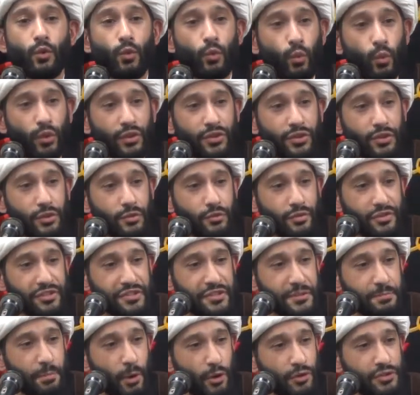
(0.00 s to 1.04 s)
with the
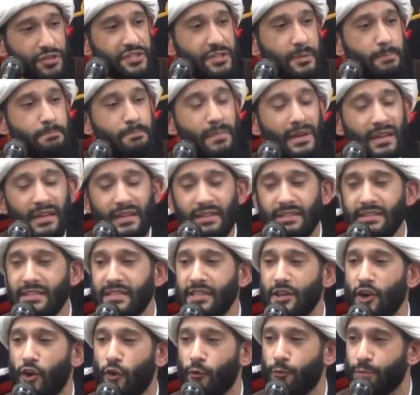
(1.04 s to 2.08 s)

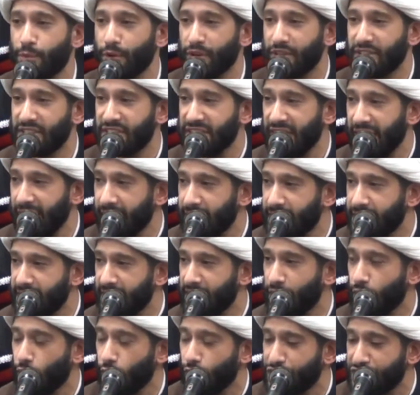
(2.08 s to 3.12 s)
responsibility of
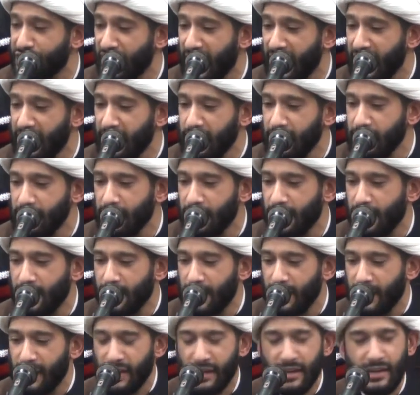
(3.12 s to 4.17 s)
protecting Hussein
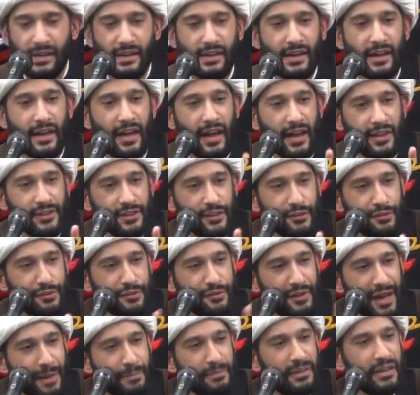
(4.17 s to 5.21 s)
and the
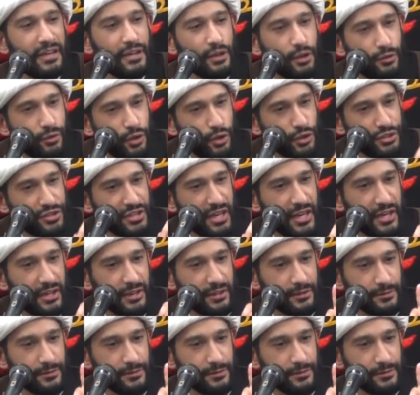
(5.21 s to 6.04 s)
family of Hussein.